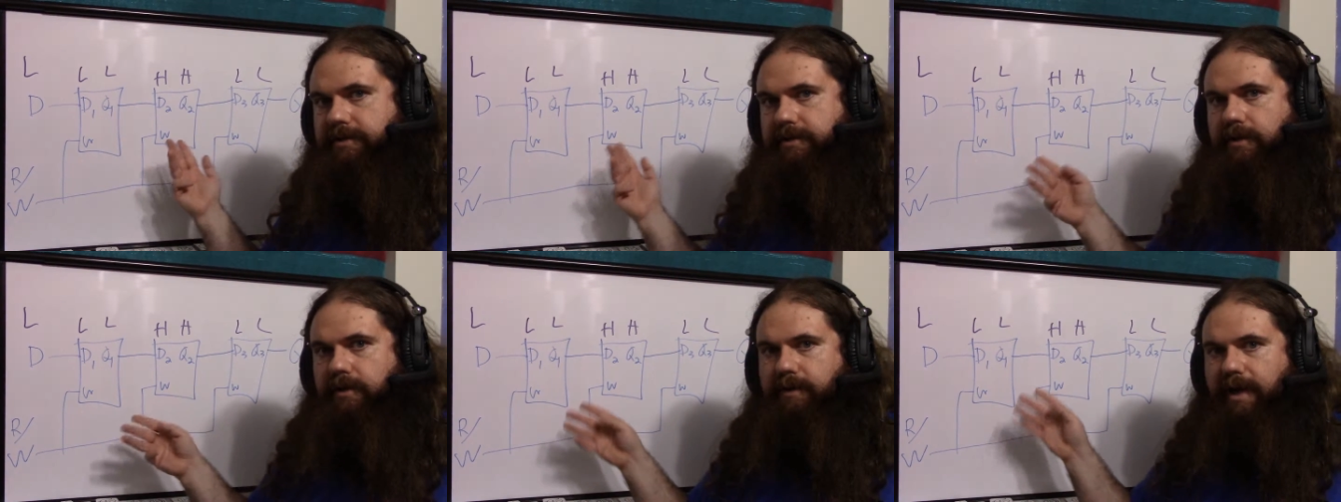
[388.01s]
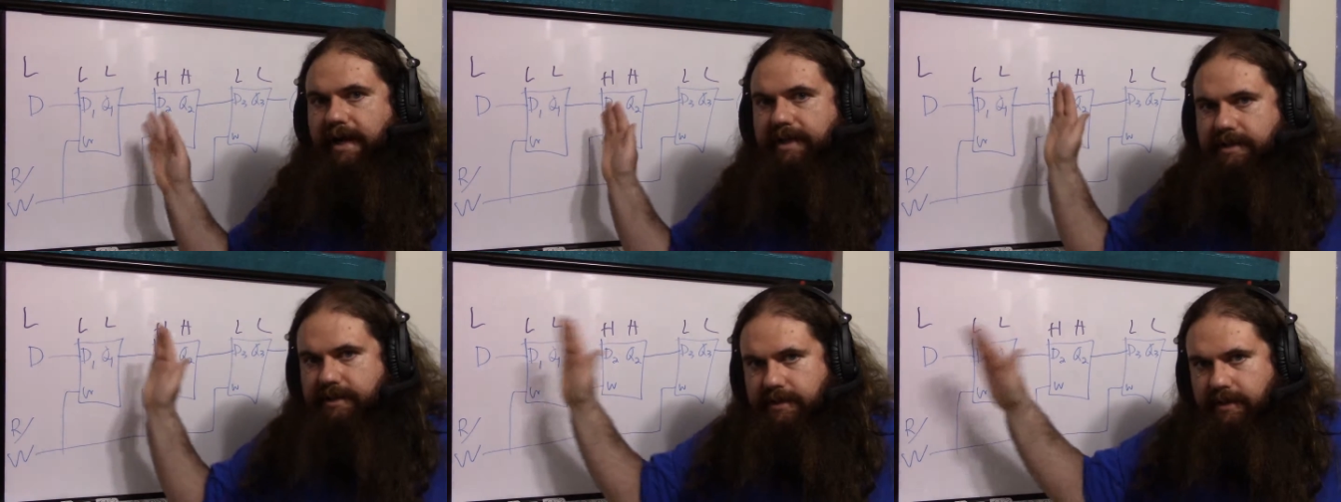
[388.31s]
So
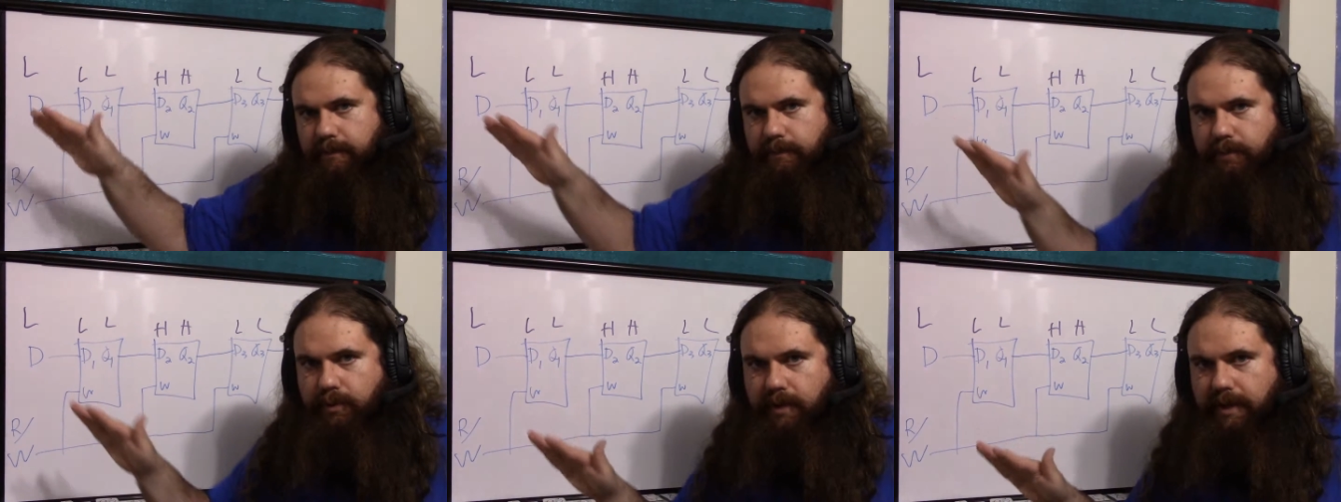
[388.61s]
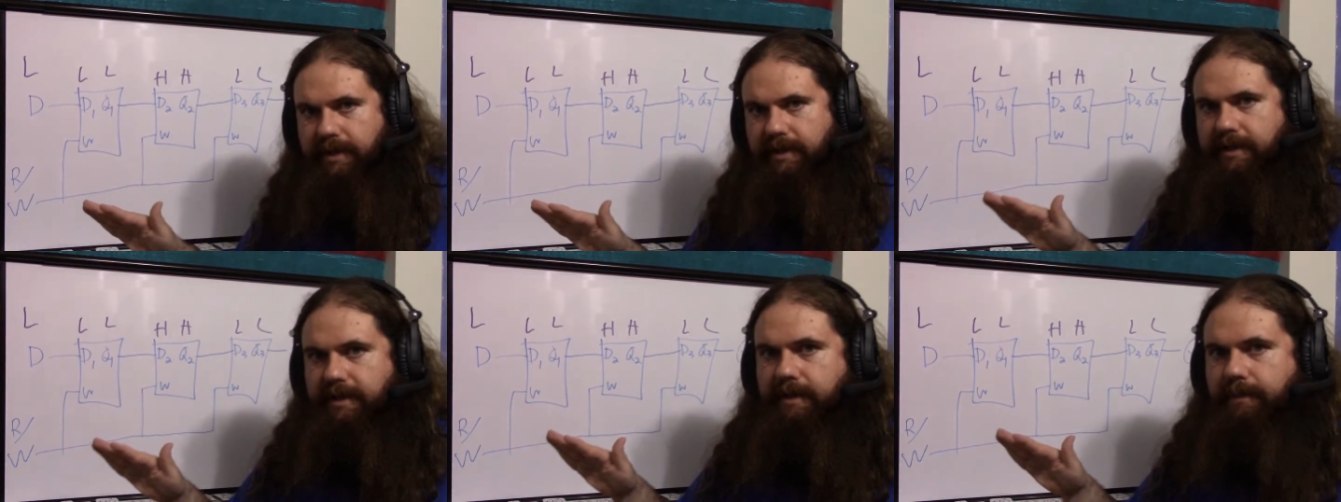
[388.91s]
at some
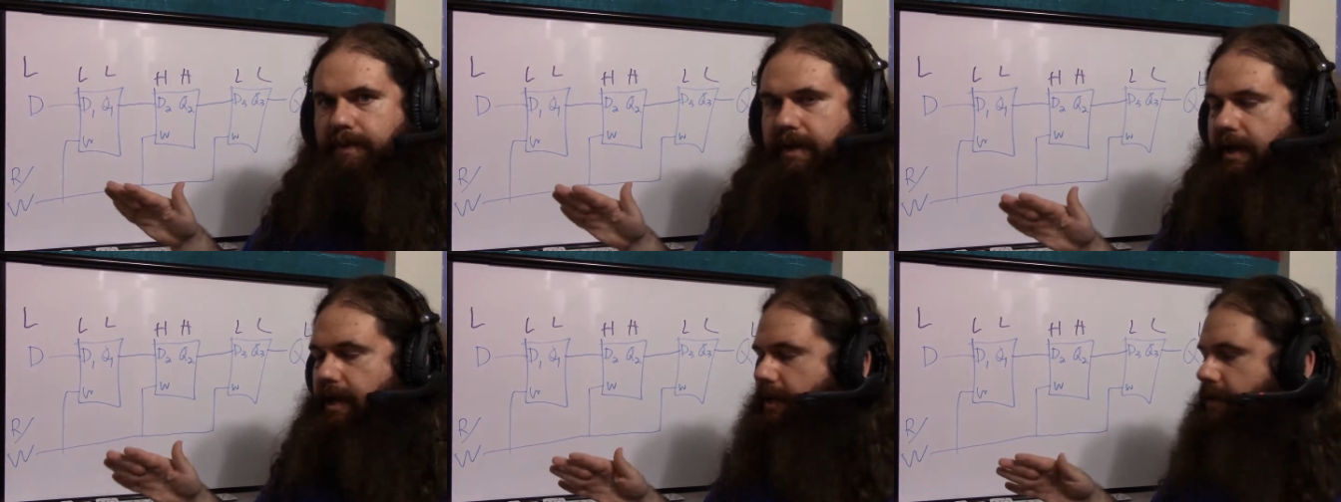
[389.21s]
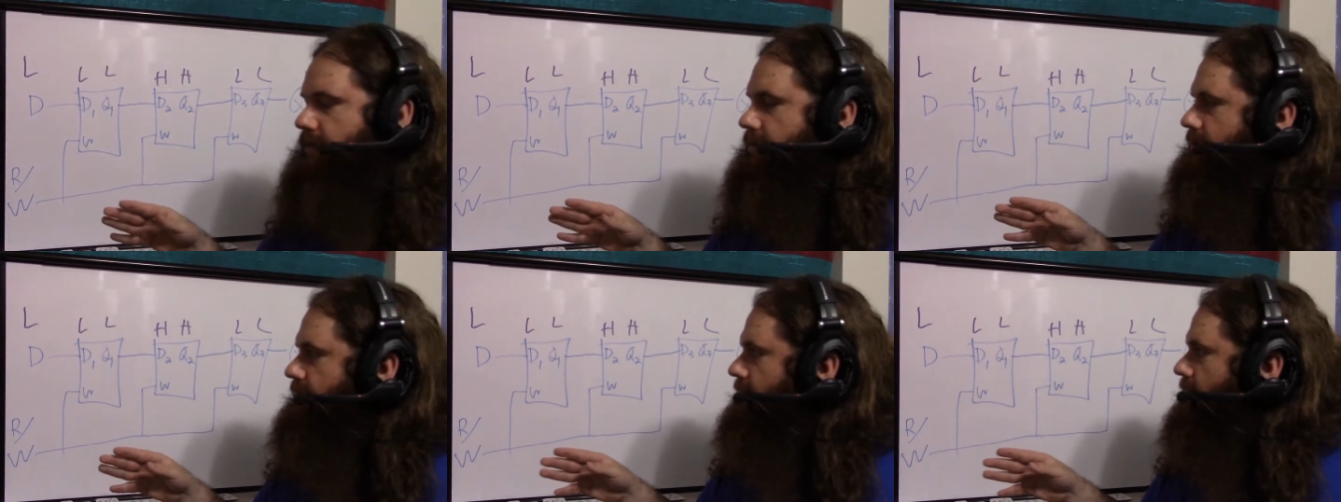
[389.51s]
point in the
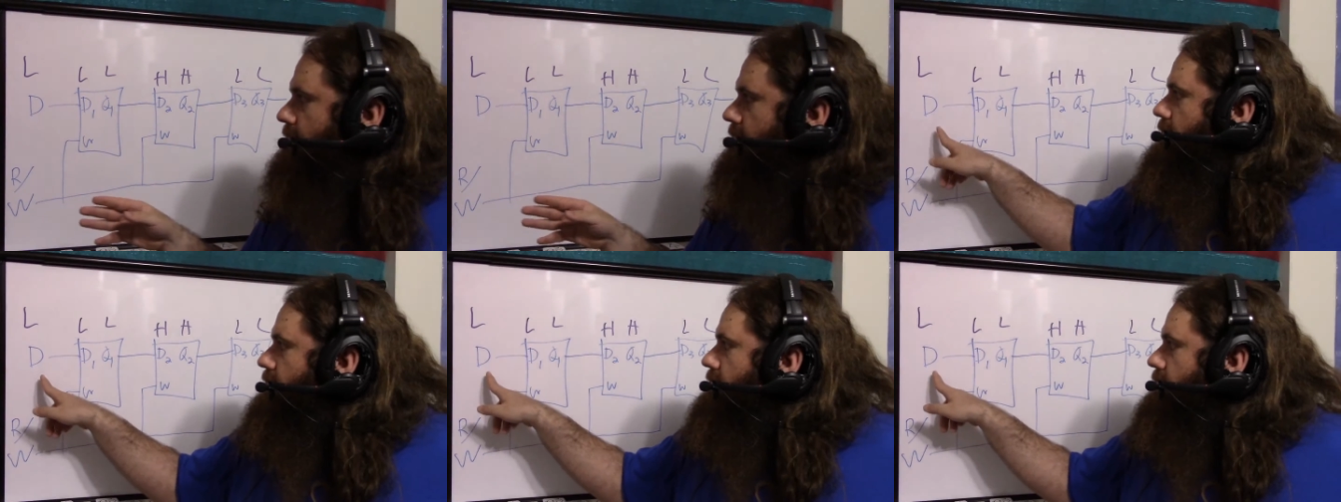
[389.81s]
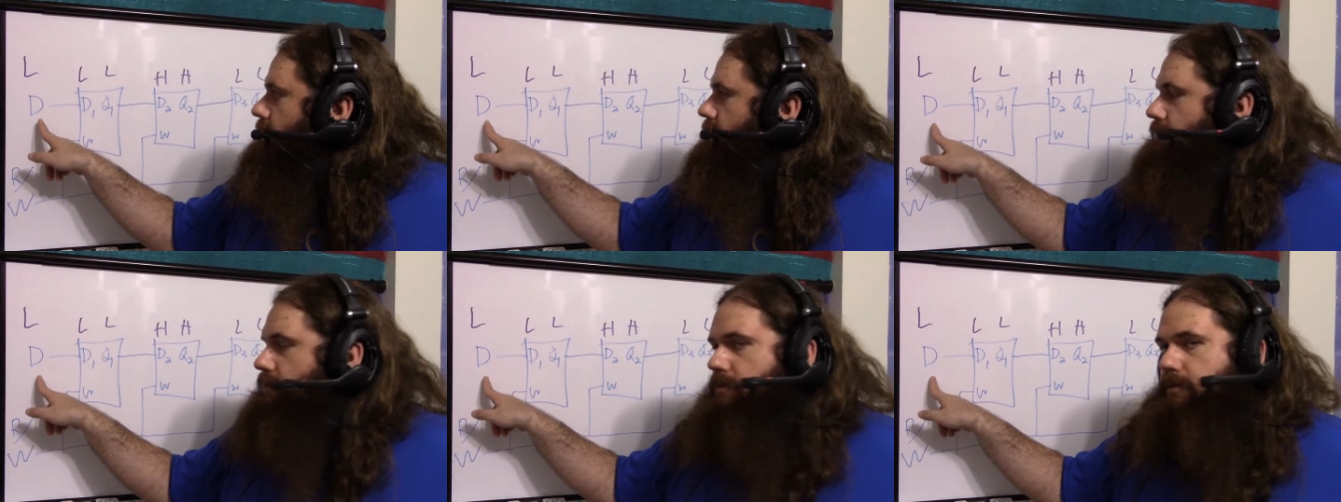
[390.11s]
past,
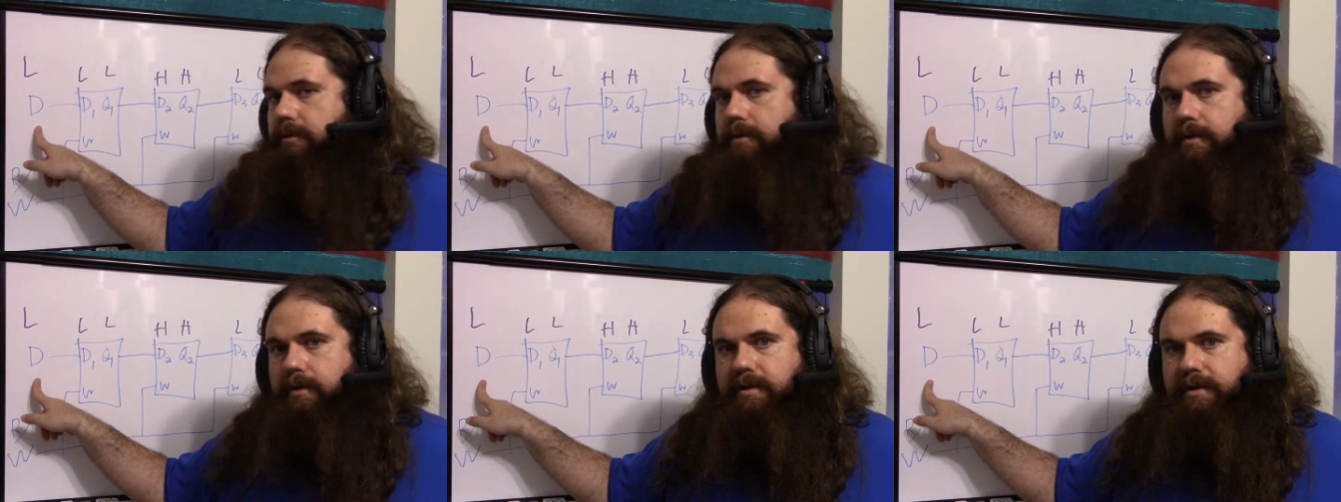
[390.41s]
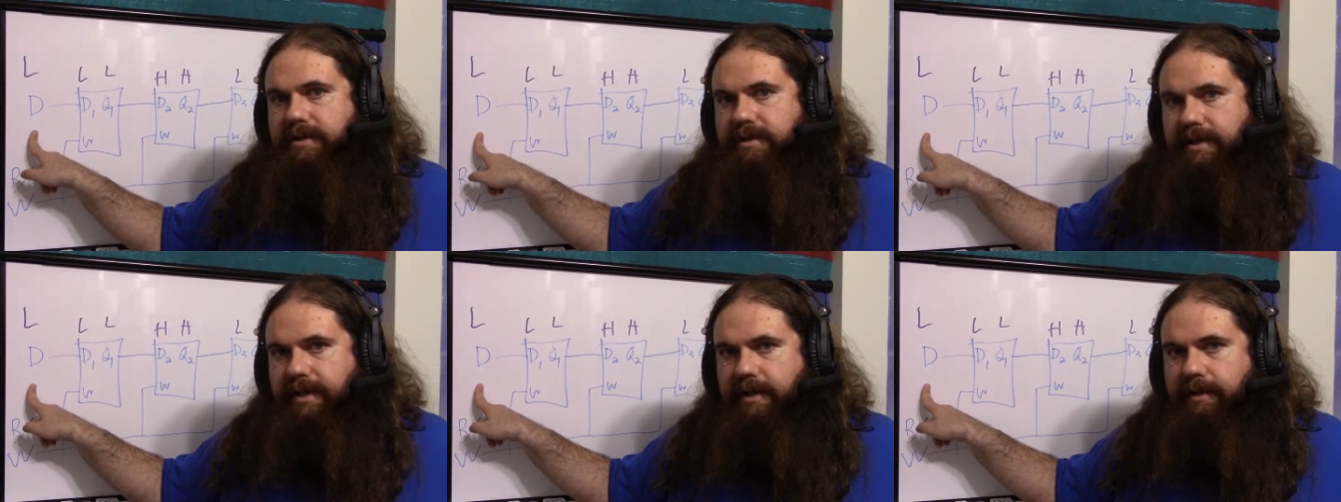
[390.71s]
you
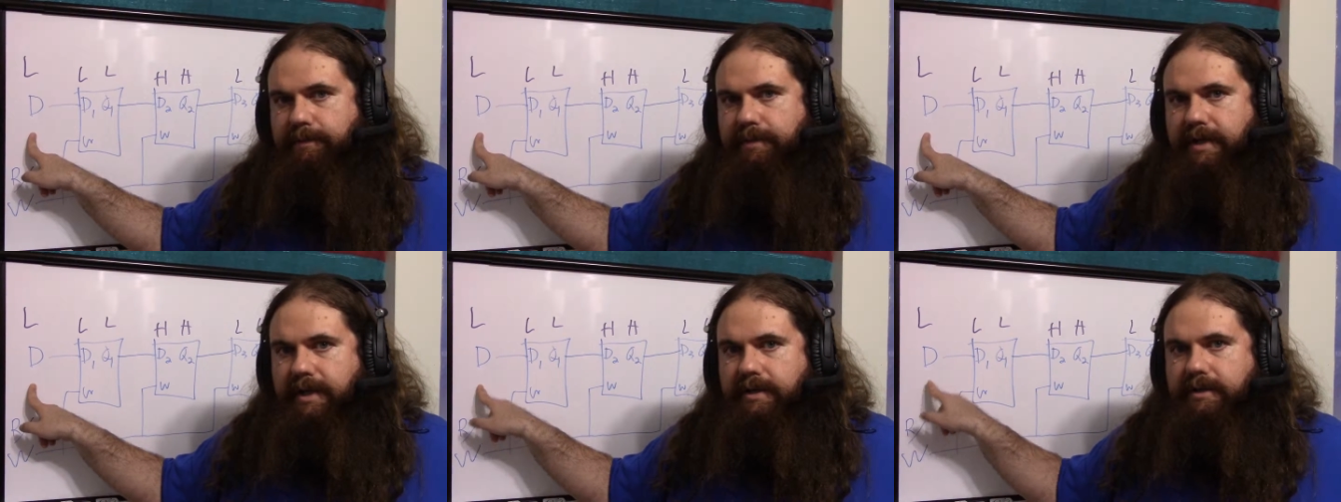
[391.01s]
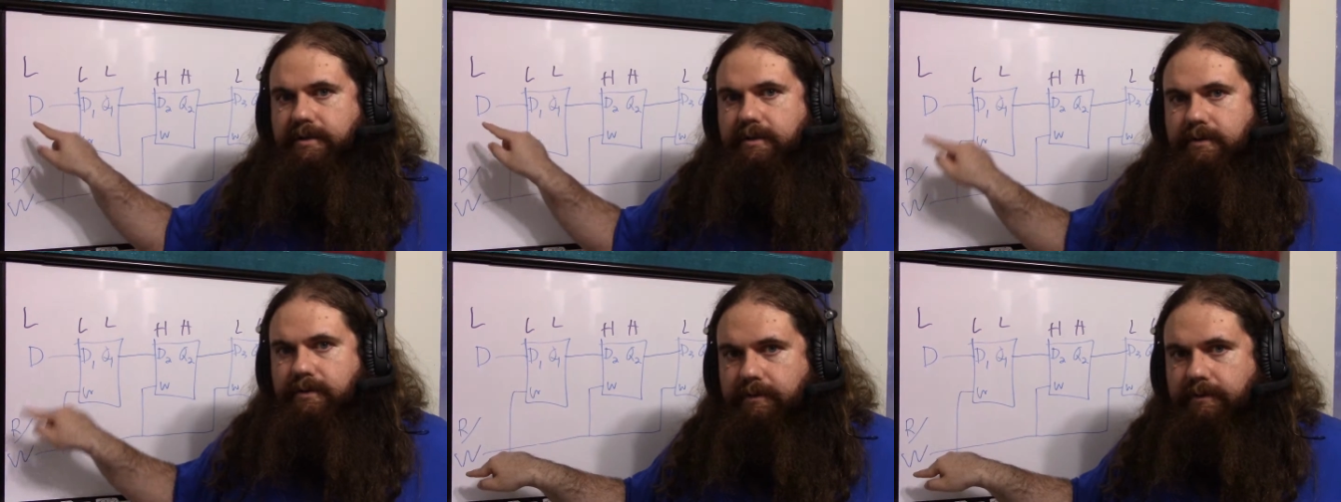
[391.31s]
set a bit,